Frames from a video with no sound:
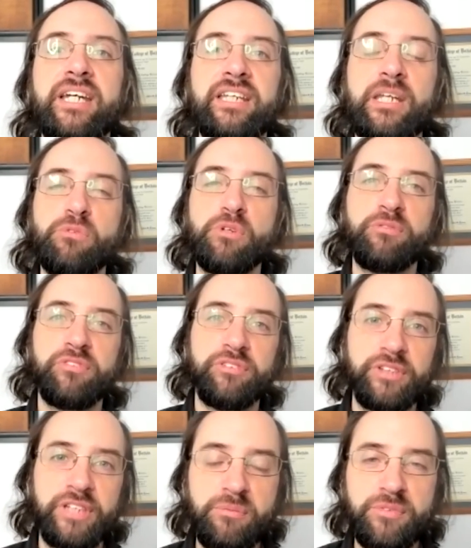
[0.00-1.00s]
and then
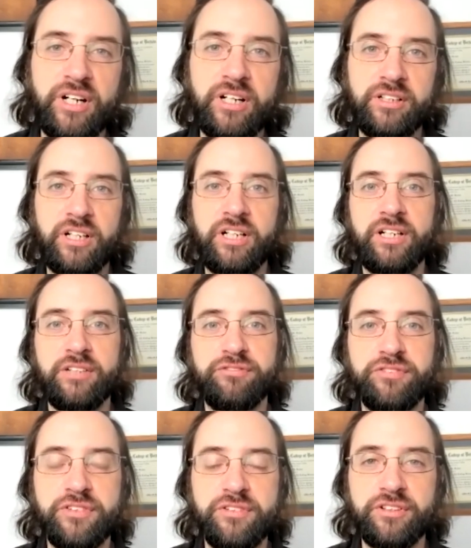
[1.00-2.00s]
we're
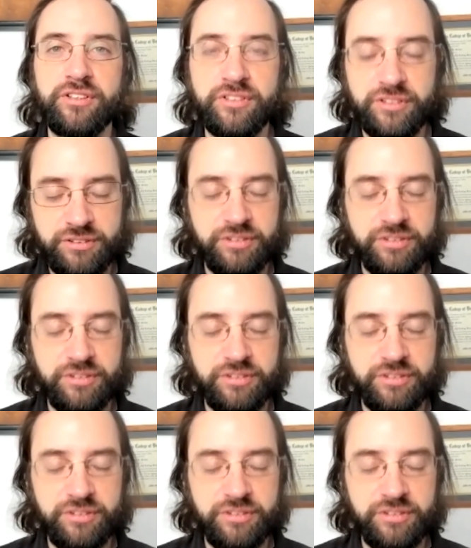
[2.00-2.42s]
further